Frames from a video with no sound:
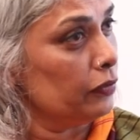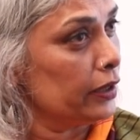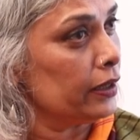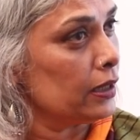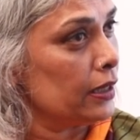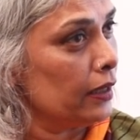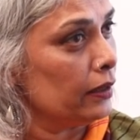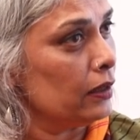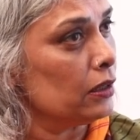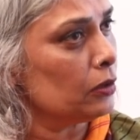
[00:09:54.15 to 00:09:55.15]
that he has done
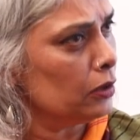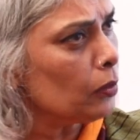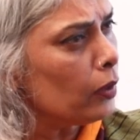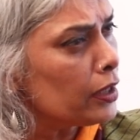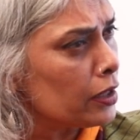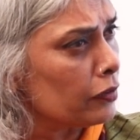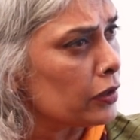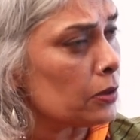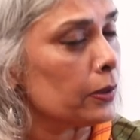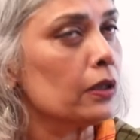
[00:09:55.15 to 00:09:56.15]
and his the quality of
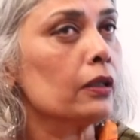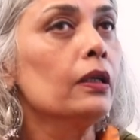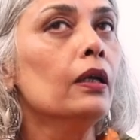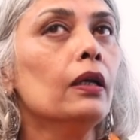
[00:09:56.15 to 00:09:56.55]
his work